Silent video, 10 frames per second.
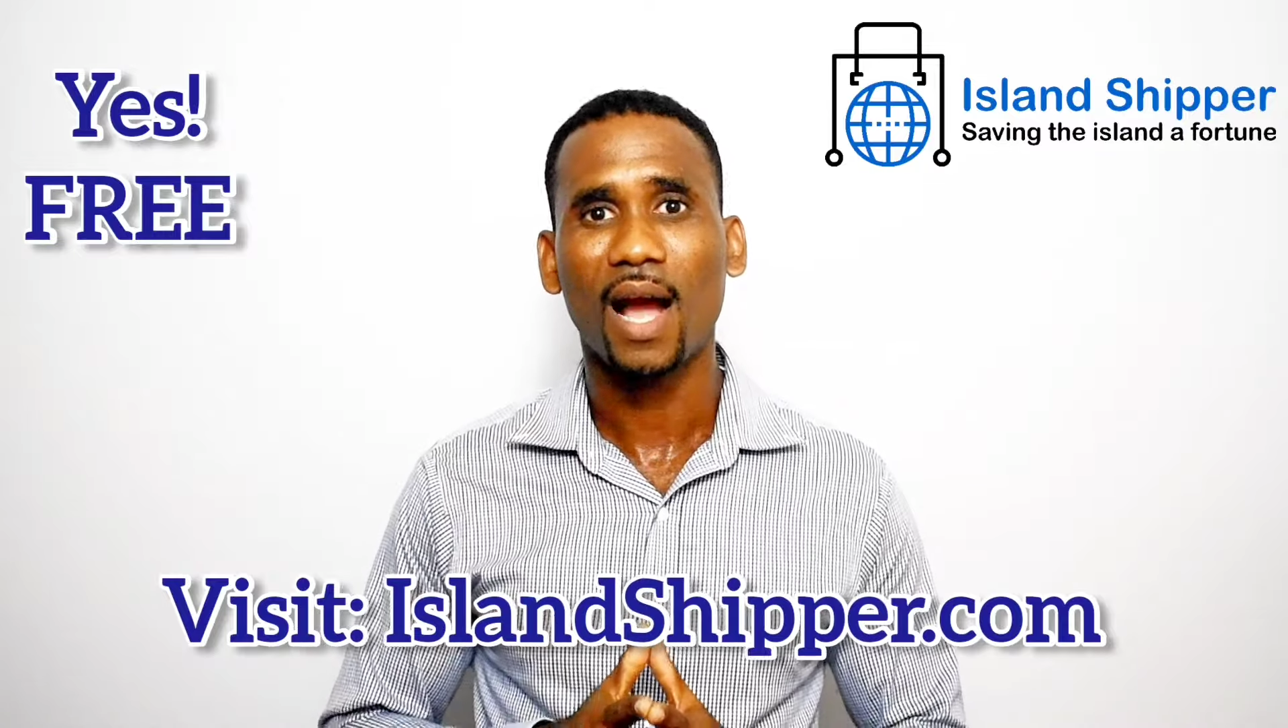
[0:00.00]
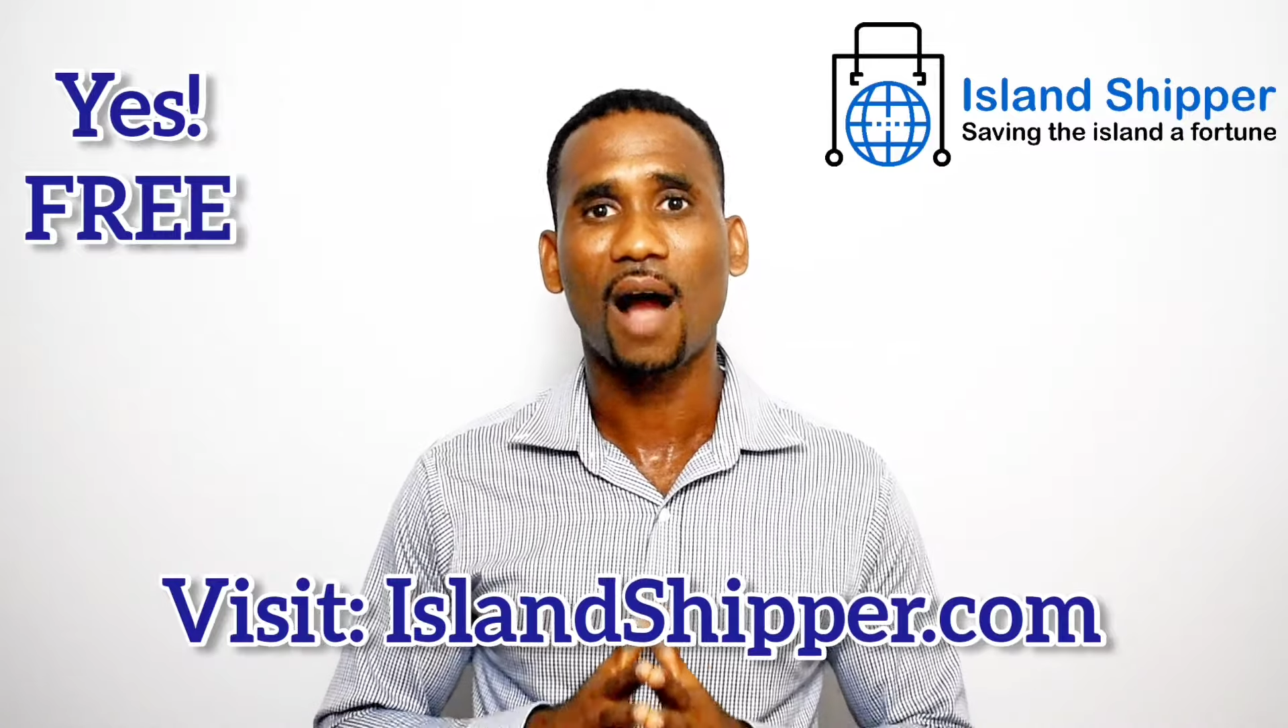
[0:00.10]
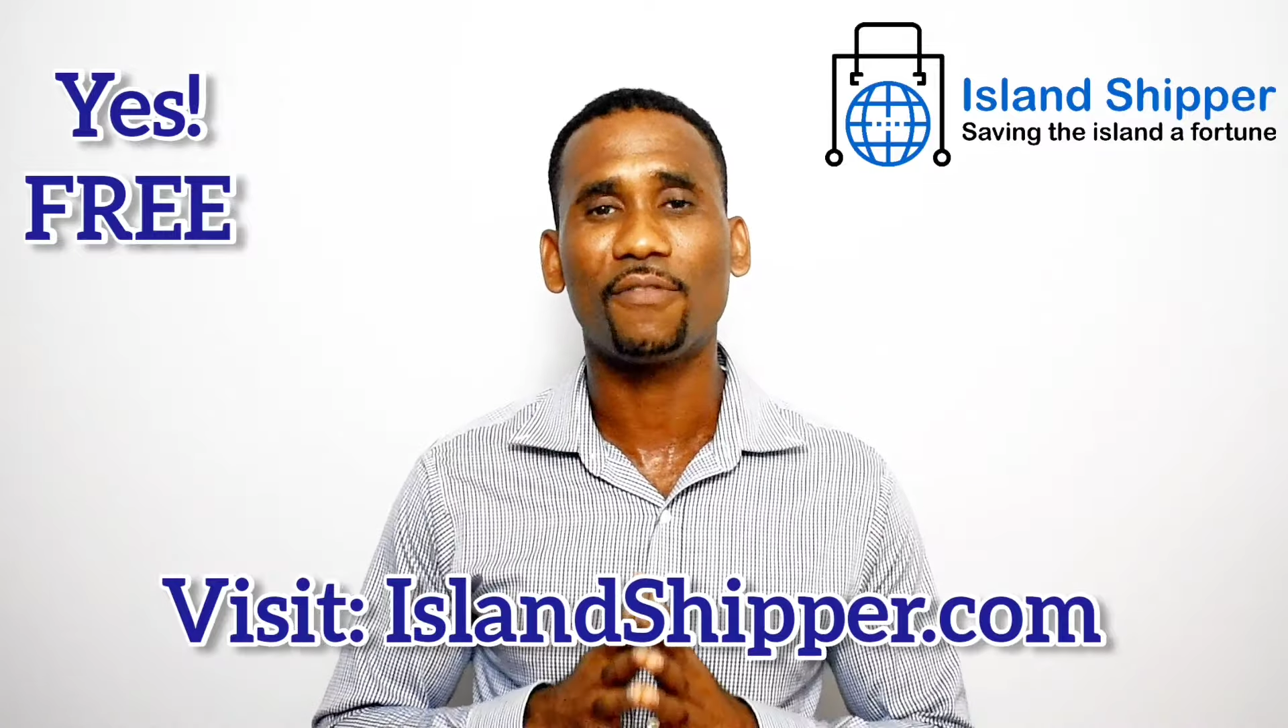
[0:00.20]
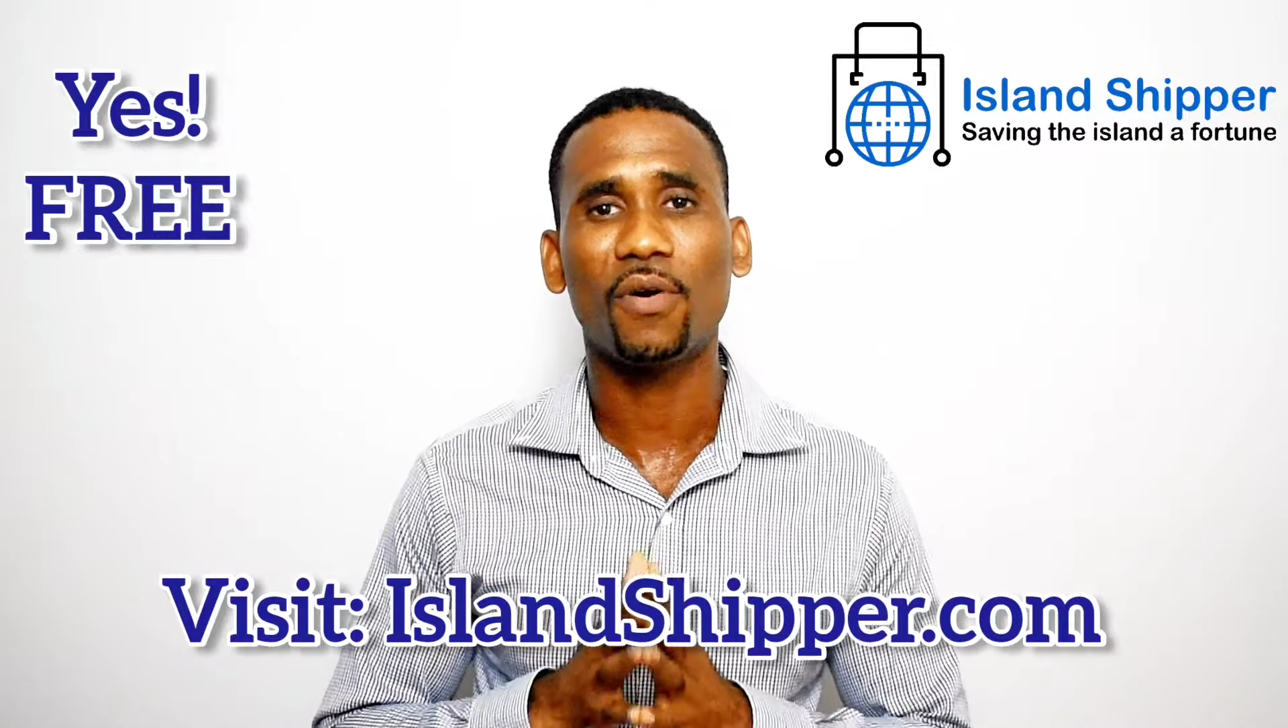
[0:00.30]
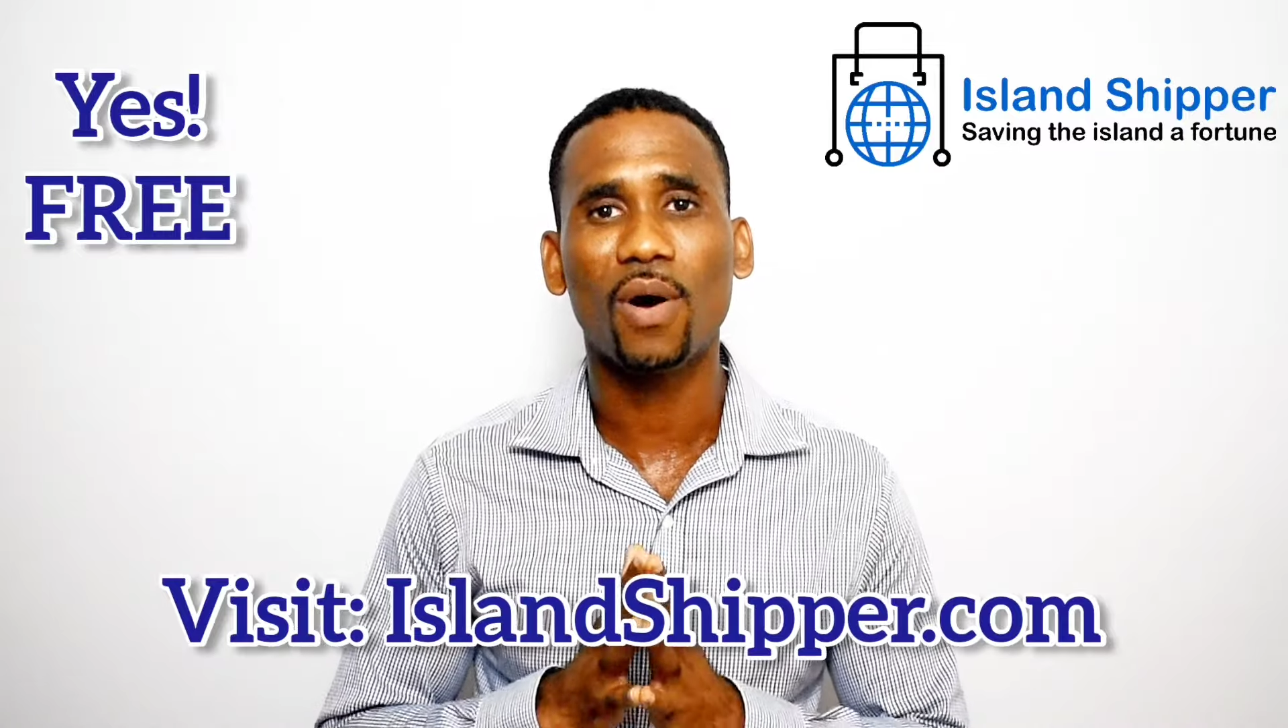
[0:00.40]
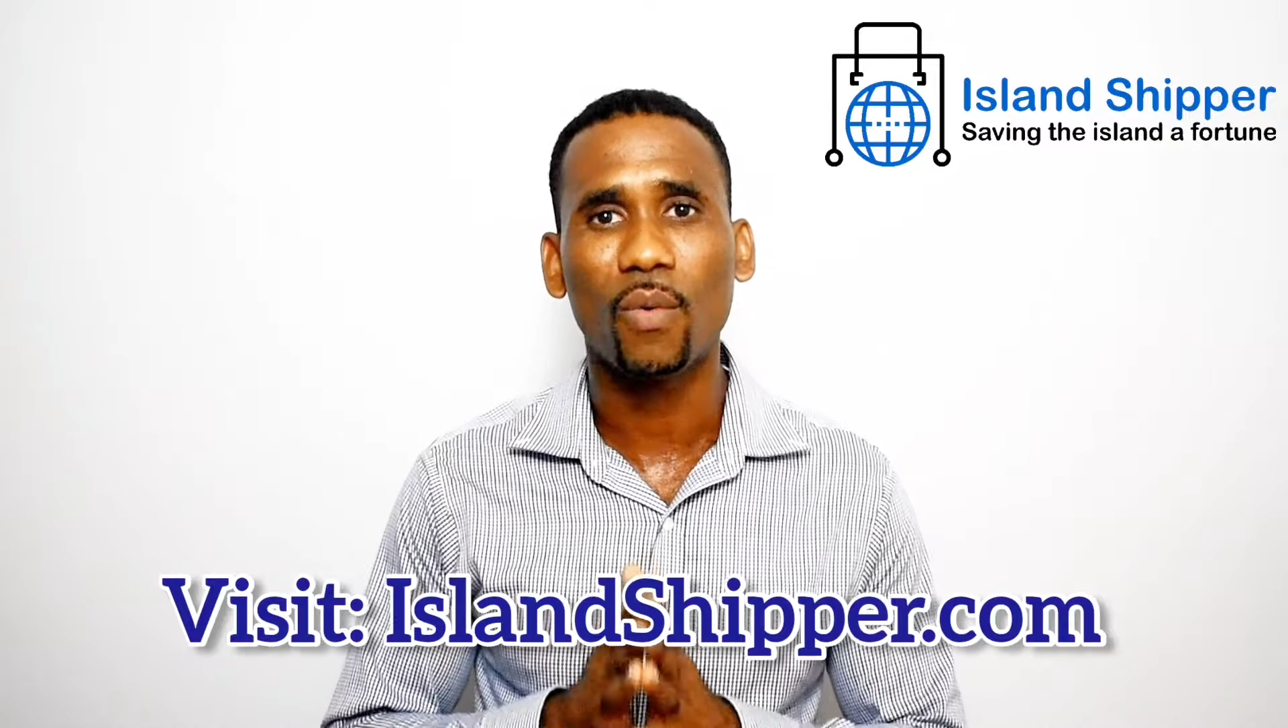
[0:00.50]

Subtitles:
of our